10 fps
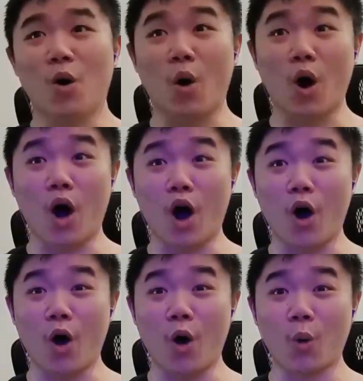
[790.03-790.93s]

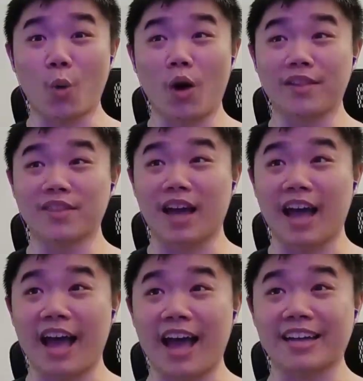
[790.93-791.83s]
Oh, what
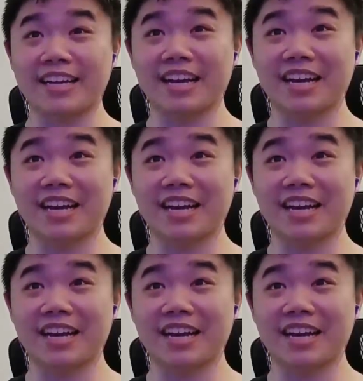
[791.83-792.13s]
the heck?